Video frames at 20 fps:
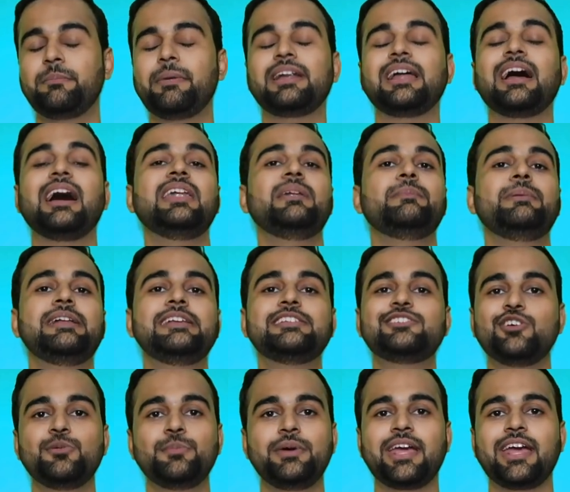But I'll be
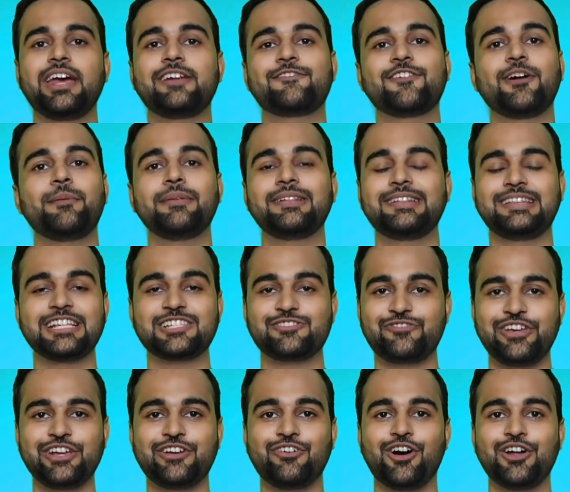resuming it from this
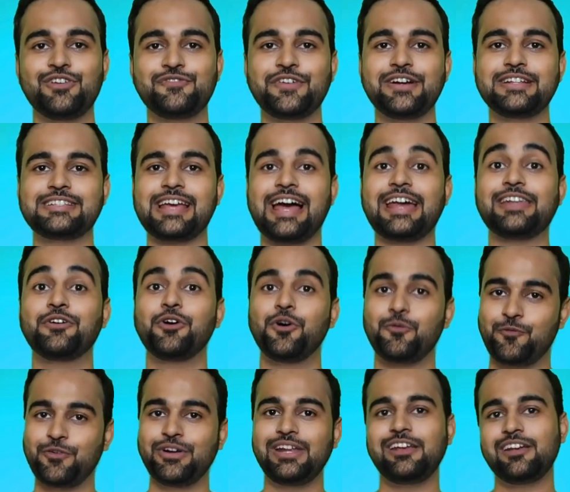week onwards, and
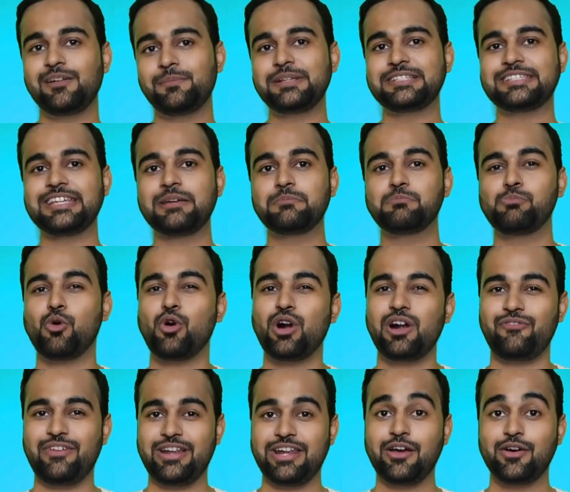hopefully you'll be seeing
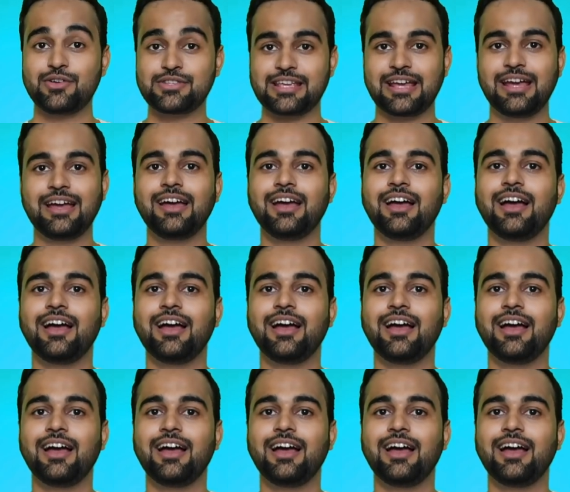more videos